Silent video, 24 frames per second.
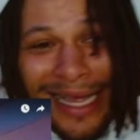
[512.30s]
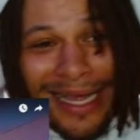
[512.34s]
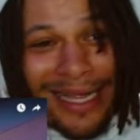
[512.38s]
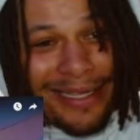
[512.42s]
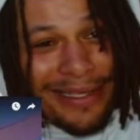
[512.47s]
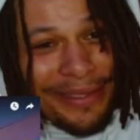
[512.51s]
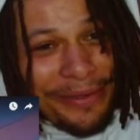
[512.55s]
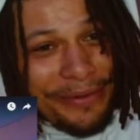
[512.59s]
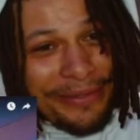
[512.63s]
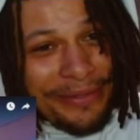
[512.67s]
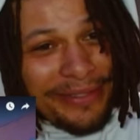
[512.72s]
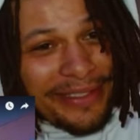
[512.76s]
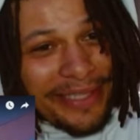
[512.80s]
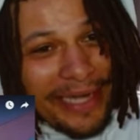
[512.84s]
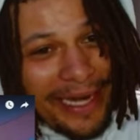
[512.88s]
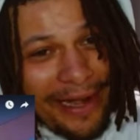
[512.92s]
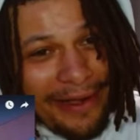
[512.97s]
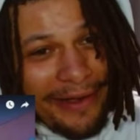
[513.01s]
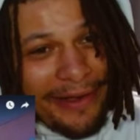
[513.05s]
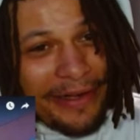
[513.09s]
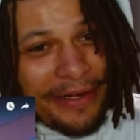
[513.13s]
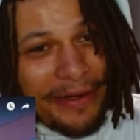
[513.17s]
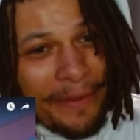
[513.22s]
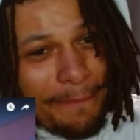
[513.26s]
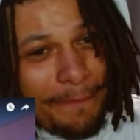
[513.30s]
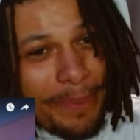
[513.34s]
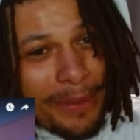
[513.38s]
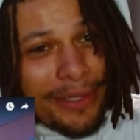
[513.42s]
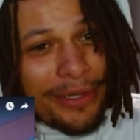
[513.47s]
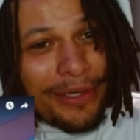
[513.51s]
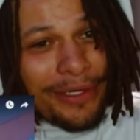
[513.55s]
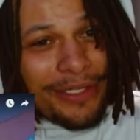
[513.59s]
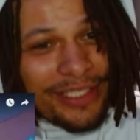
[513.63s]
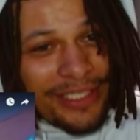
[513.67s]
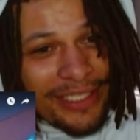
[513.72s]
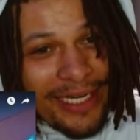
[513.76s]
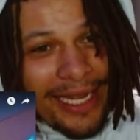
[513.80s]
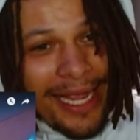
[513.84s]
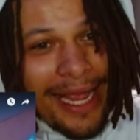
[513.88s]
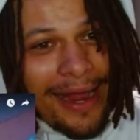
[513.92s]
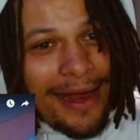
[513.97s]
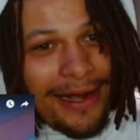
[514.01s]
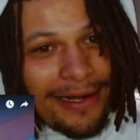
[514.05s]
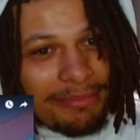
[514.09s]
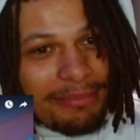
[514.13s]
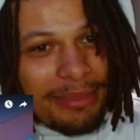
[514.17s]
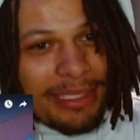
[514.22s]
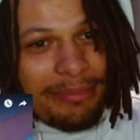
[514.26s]
You scaring the bullshit out
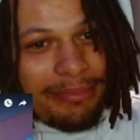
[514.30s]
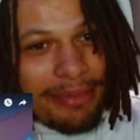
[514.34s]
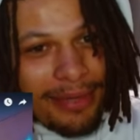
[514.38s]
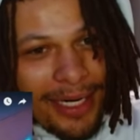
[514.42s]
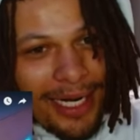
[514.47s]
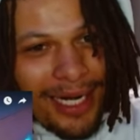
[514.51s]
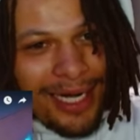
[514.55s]
of me, bro.